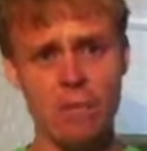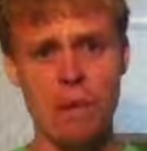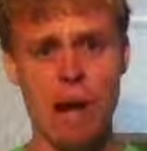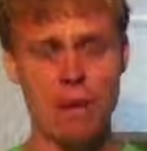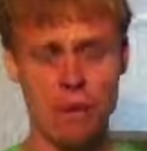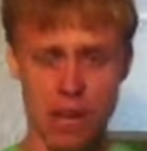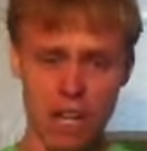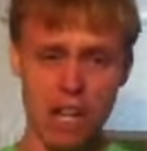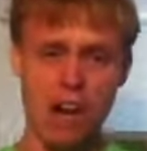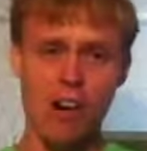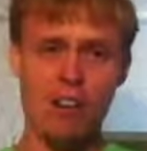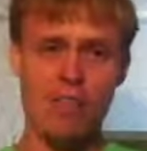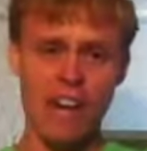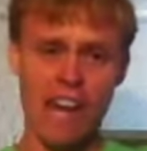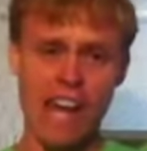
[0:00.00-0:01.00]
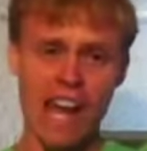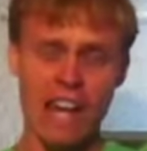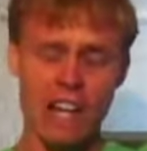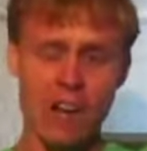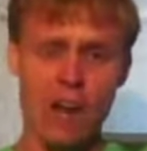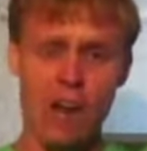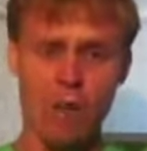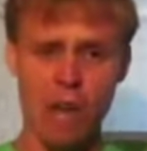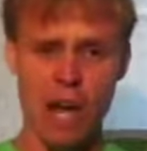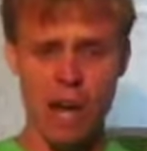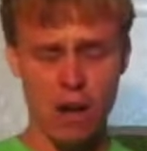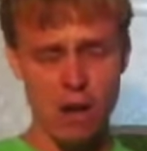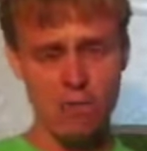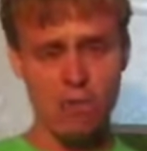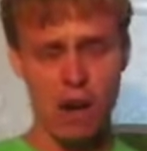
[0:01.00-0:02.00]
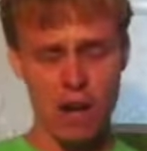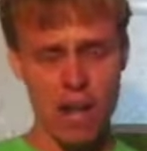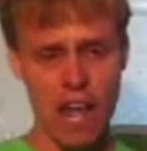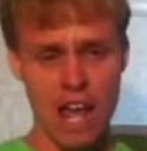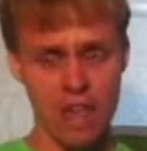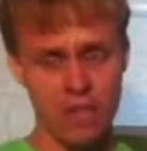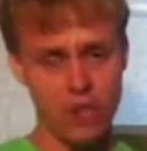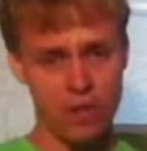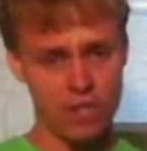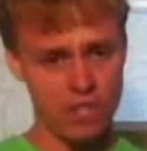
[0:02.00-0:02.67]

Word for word: You might want to go philander around Monday through